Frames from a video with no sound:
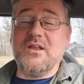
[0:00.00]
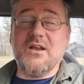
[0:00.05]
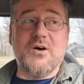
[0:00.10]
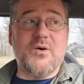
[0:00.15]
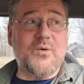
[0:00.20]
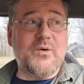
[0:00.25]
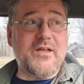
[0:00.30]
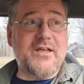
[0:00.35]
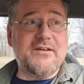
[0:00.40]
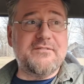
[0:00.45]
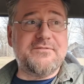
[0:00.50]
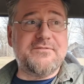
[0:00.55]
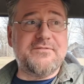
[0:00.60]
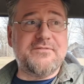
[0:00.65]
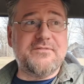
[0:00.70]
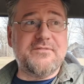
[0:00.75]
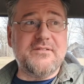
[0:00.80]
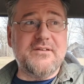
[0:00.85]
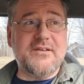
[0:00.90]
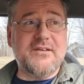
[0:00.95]
you know,
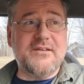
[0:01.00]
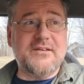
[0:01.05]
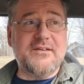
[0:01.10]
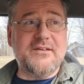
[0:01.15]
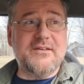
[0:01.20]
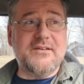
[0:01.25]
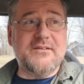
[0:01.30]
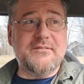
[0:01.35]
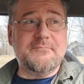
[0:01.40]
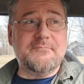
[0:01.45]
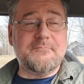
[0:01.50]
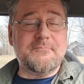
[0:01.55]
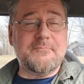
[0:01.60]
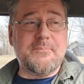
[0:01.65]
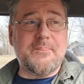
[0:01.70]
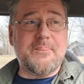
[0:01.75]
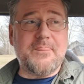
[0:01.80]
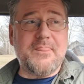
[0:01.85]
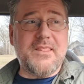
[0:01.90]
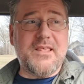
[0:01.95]
if
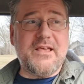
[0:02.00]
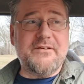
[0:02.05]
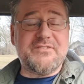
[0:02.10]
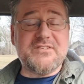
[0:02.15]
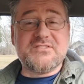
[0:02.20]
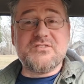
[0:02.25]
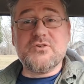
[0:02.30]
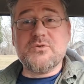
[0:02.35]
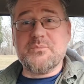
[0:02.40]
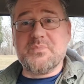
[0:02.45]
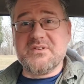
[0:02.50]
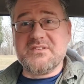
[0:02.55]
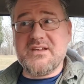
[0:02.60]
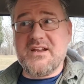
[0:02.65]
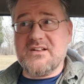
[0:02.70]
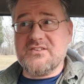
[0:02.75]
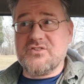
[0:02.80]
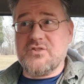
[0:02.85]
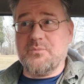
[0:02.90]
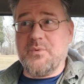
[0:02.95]
a certain
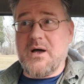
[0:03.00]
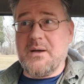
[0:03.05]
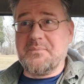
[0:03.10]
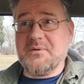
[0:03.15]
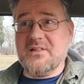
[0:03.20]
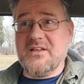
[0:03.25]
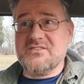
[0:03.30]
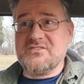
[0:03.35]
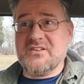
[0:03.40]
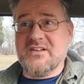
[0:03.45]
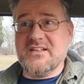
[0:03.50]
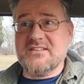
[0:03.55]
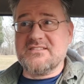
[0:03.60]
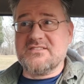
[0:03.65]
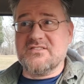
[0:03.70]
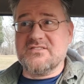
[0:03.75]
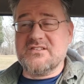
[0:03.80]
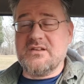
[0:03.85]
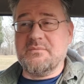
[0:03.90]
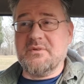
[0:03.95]
percentage of the population
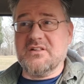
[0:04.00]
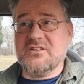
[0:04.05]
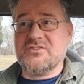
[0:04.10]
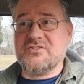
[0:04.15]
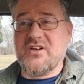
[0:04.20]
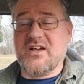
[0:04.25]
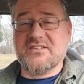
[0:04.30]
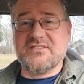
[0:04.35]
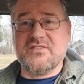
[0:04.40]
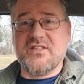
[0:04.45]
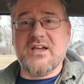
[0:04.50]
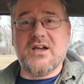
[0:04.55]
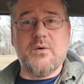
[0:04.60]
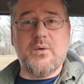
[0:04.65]
gets their stimulus checks and